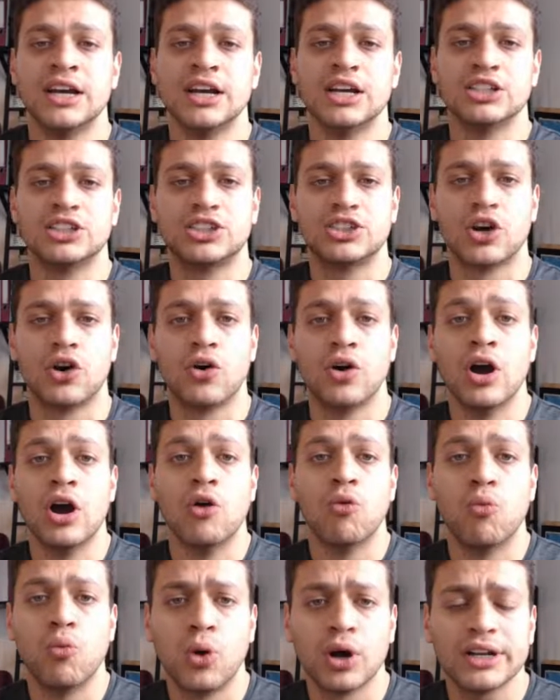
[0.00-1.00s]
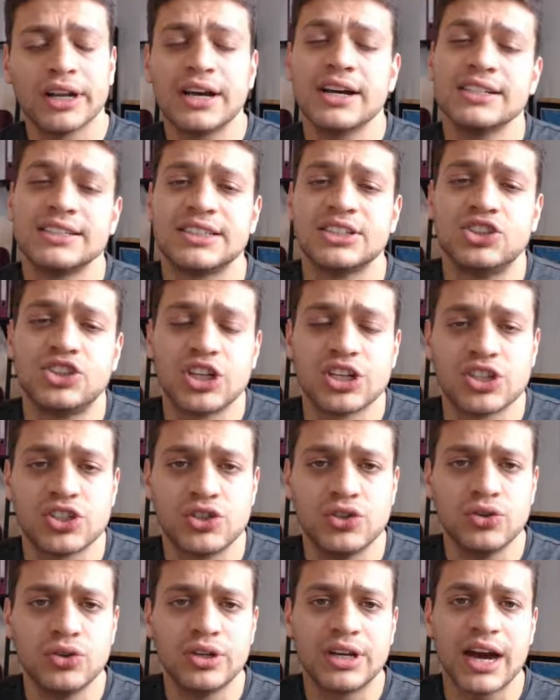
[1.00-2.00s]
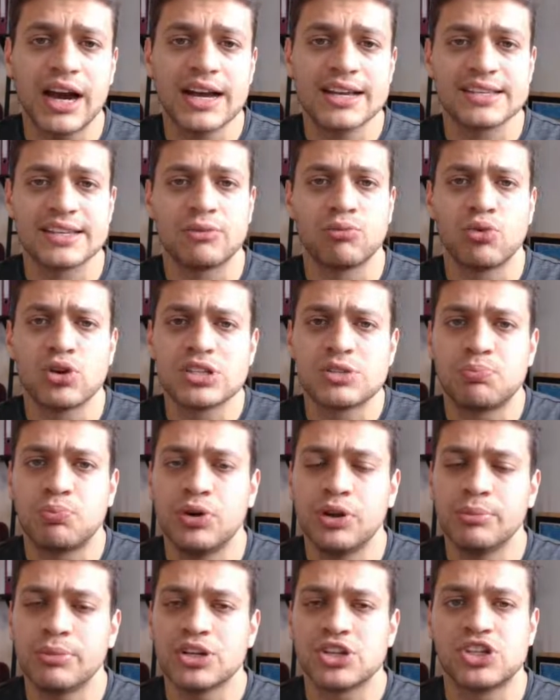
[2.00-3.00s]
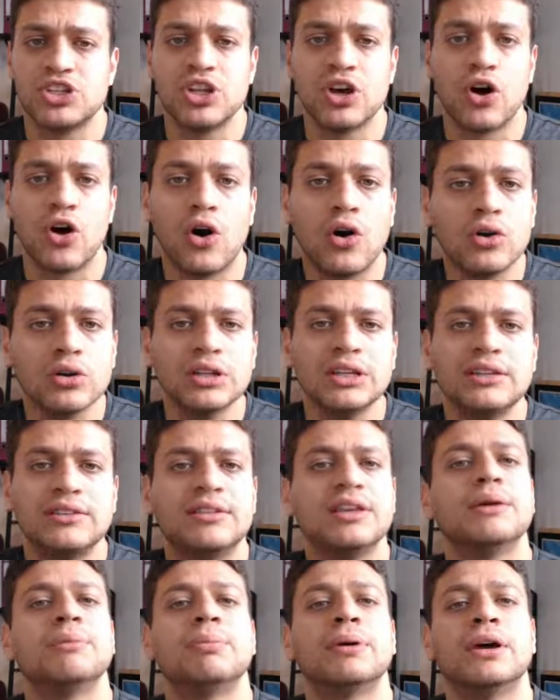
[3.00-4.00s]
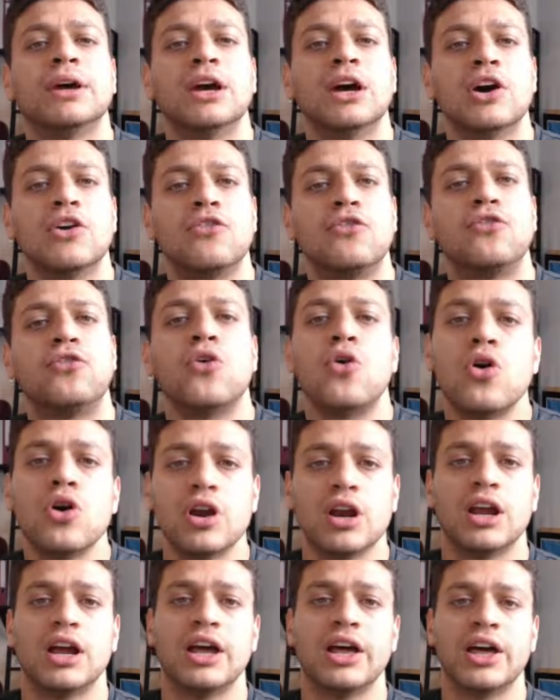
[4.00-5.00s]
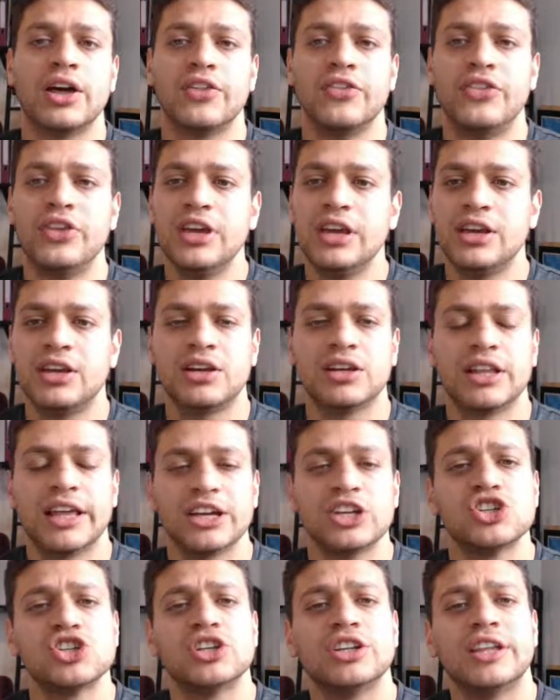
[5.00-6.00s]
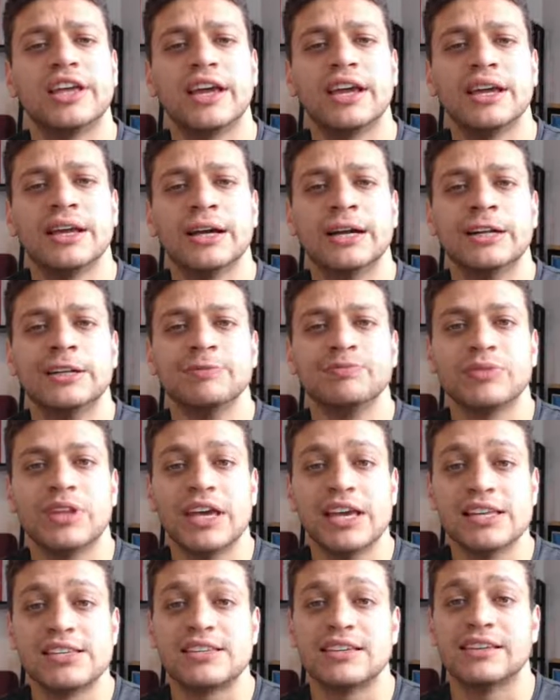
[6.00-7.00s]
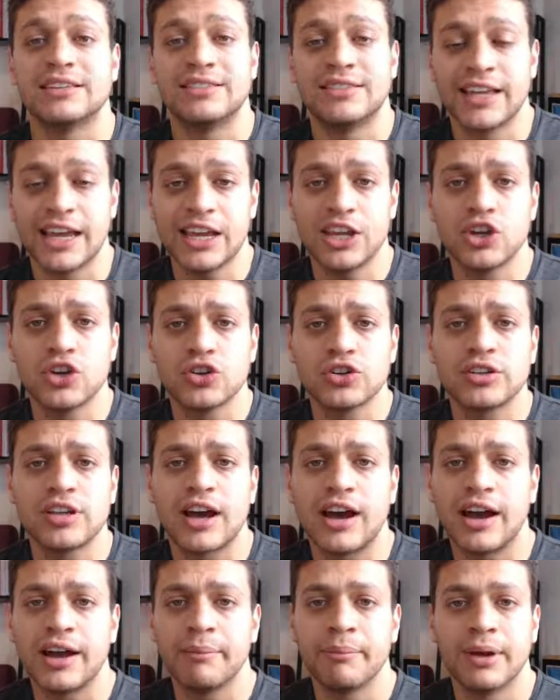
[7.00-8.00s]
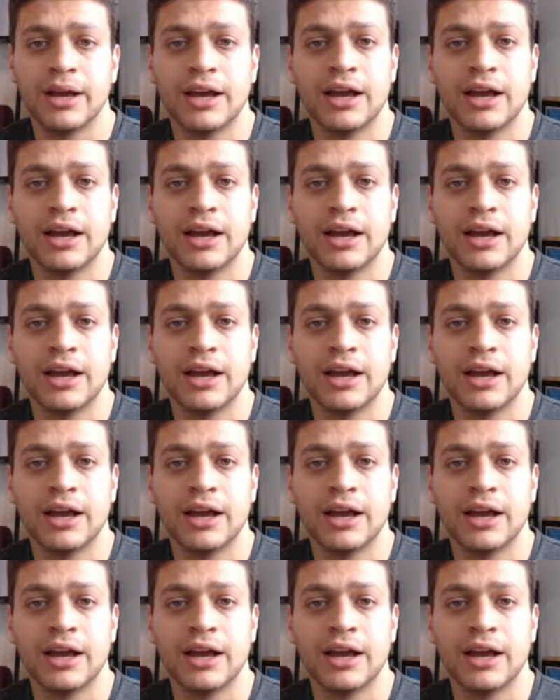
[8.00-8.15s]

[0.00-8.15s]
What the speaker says: So what I suggest to you guys, and what's pretty much the only tip for the collection day, is take your time.